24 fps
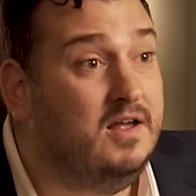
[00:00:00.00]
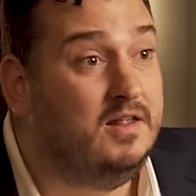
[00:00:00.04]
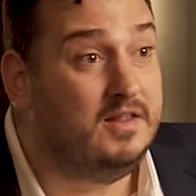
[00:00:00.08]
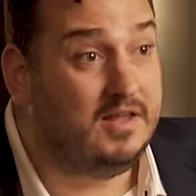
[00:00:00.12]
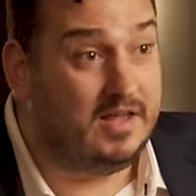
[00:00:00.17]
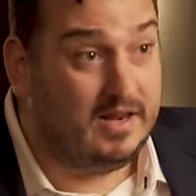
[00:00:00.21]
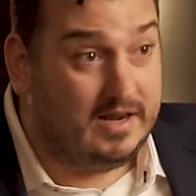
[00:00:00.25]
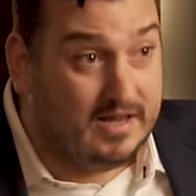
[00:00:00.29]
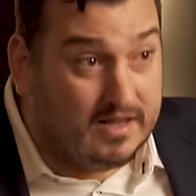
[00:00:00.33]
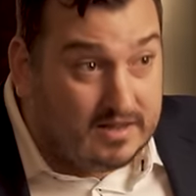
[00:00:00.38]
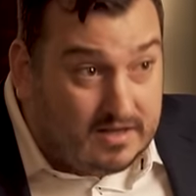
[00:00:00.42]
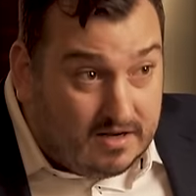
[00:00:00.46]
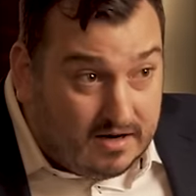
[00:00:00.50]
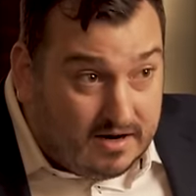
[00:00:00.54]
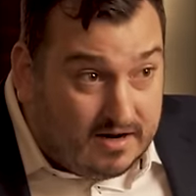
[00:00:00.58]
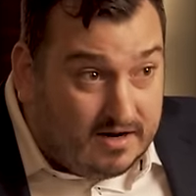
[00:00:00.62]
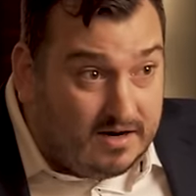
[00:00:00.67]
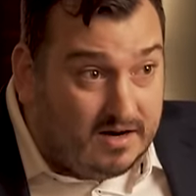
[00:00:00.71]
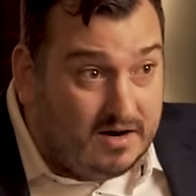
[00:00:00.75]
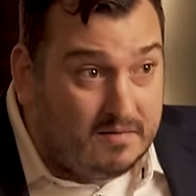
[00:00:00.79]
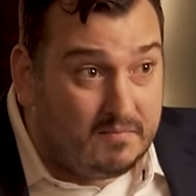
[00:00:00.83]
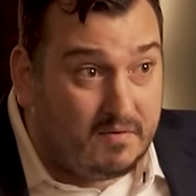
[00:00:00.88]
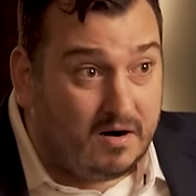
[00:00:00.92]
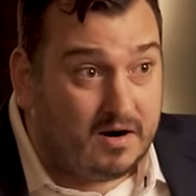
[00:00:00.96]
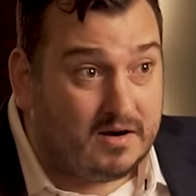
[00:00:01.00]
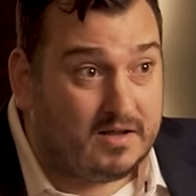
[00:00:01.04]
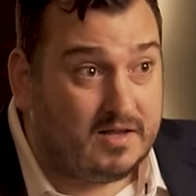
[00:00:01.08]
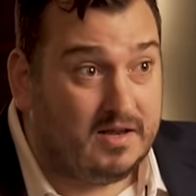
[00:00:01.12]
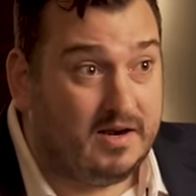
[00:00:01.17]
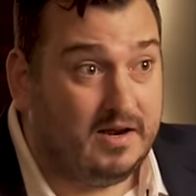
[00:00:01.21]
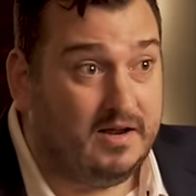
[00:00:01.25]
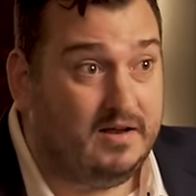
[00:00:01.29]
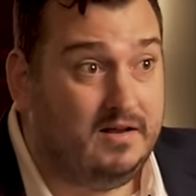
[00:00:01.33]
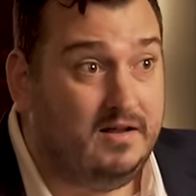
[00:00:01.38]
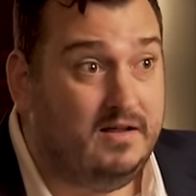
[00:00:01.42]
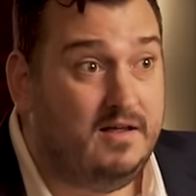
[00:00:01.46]
They're going to get their internet
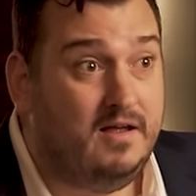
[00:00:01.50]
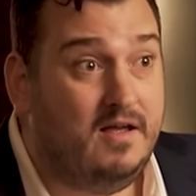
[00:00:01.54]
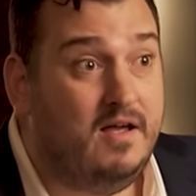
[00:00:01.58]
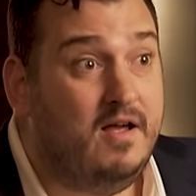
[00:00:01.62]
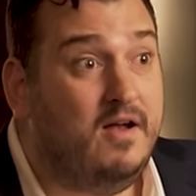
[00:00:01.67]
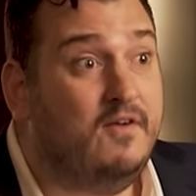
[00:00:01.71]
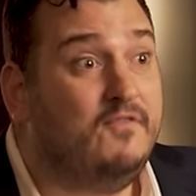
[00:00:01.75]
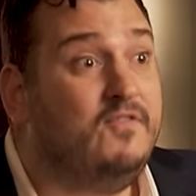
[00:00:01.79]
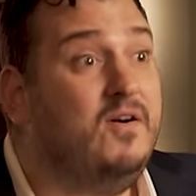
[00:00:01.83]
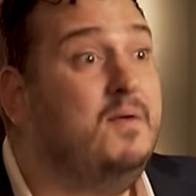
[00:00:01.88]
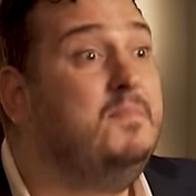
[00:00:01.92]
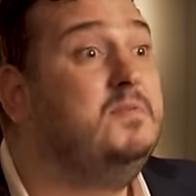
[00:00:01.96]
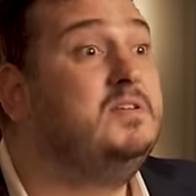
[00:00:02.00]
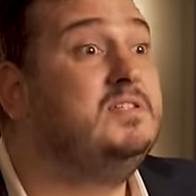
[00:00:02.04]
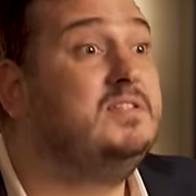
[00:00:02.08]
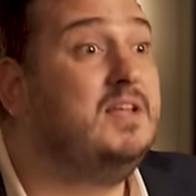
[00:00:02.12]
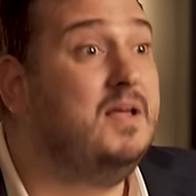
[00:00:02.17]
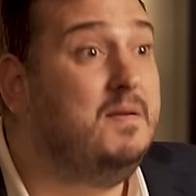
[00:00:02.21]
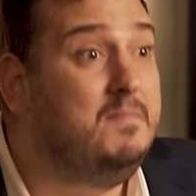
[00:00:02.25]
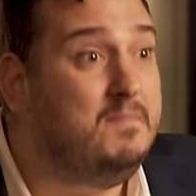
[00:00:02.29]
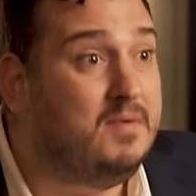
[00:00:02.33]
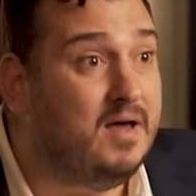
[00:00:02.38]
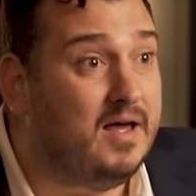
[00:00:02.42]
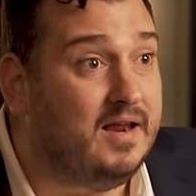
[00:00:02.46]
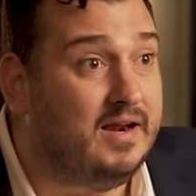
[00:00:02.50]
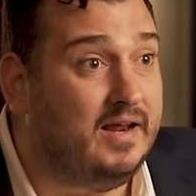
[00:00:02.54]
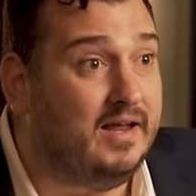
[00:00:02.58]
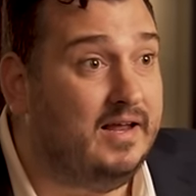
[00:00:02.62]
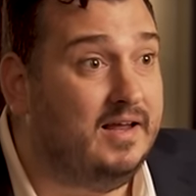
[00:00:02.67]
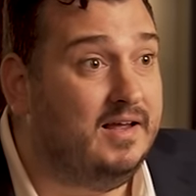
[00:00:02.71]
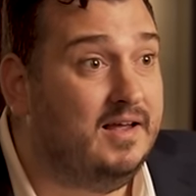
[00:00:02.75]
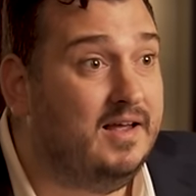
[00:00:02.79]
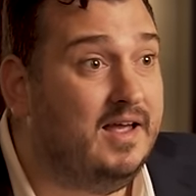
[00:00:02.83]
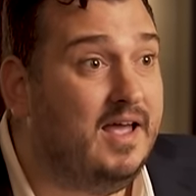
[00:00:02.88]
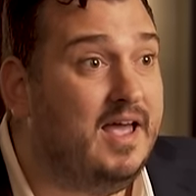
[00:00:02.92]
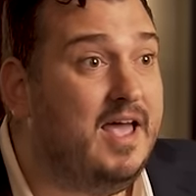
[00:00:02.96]
marketing from somebody.
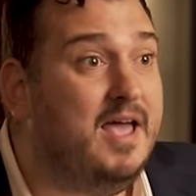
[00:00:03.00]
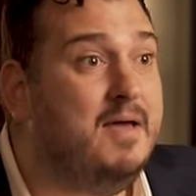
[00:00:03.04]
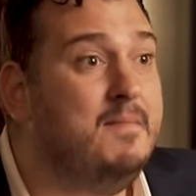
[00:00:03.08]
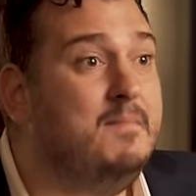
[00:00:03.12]
Mm-hmm.